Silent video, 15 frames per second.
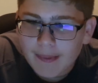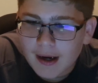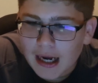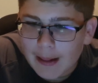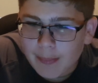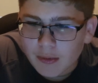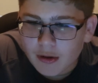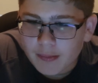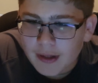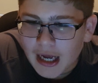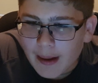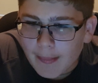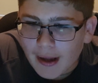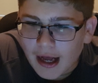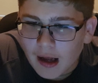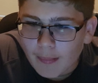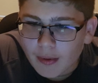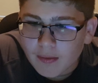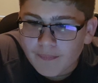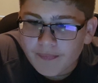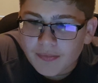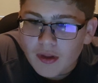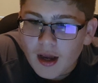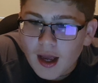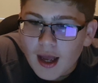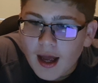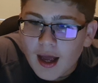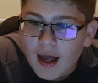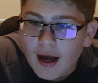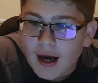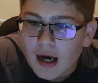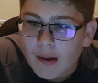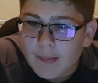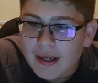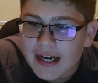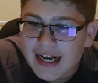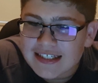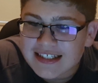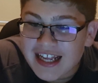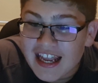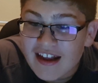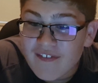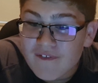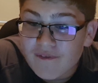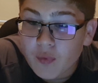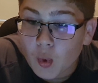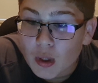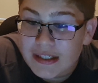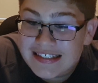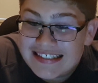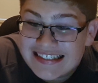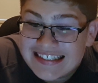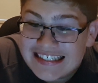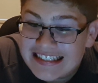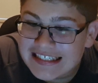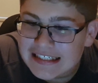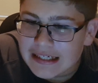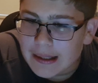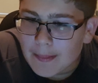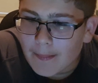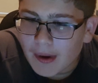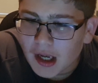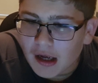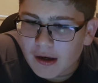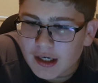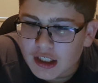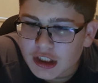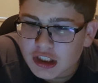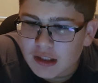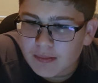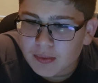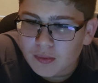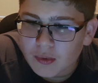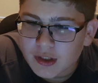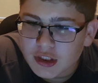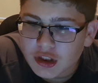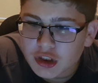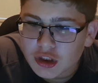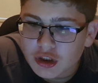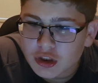Apple will be Apple. It has an A14 Bionic chip, which